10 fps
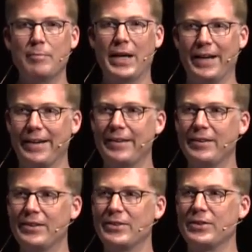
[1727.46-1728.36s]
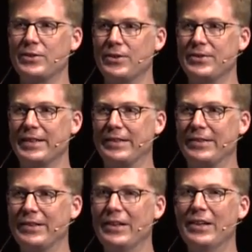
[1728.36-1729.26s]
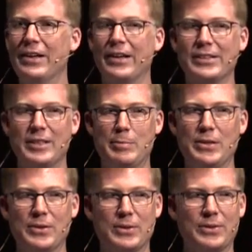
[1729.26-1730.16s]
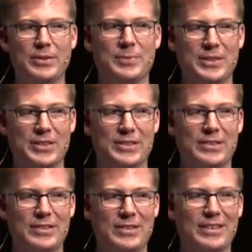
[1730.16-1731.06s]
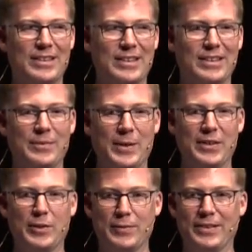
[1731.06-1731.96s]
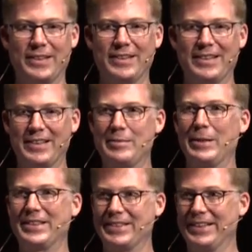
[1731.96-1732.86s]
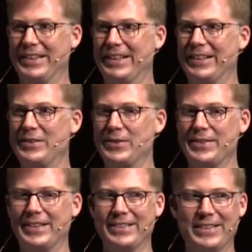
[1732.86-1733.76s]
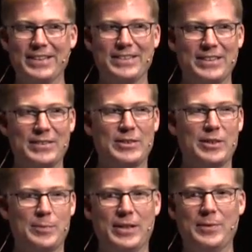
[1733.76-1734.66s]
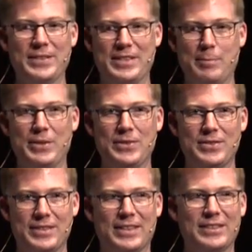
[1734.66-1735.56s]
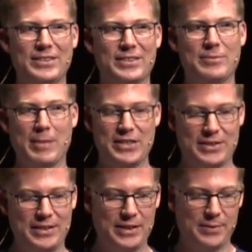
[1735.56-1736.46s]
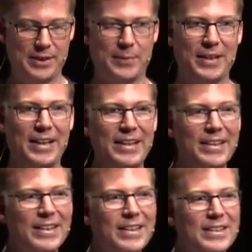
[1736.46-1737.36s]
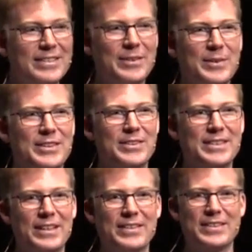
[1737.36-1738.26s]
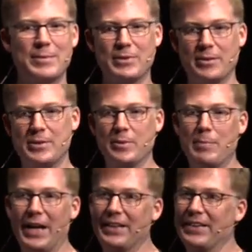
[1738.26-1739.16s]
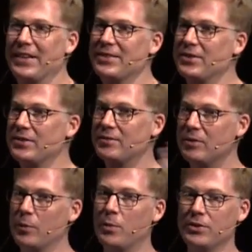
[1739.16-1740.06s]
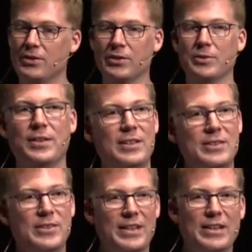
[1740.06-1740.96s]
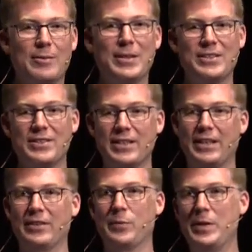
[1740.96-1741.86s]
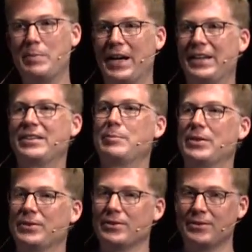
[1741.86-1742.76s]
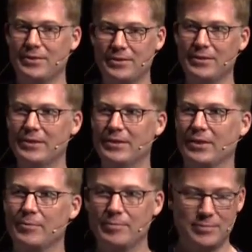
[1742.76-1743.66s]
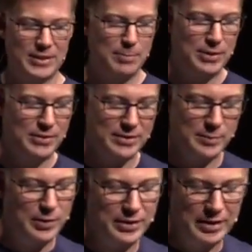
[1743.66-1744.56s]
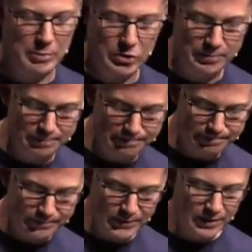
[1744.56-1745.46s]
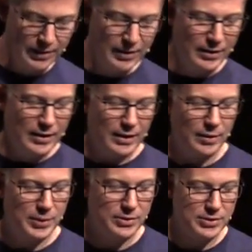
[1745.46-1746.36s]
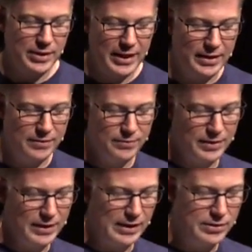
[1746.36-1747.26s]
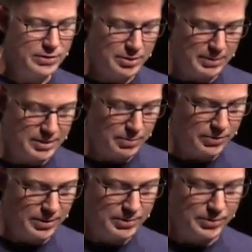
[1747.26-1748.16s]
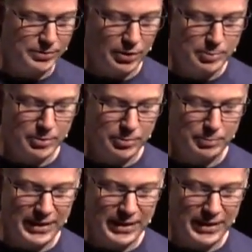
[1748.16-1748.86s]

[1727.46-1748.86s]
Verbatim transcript: Panic, because it turns out a CPU cord was just went offline unexpectedly, and it turns out Linux doesn't cope well when CPUs start just magically going away. So it turns out that sometimes you will panic, and that's just, you know, what you and at least you'll get an error message saying, we panicked because, you know, CPU doesn't work anymore. We also have a user space program called Opal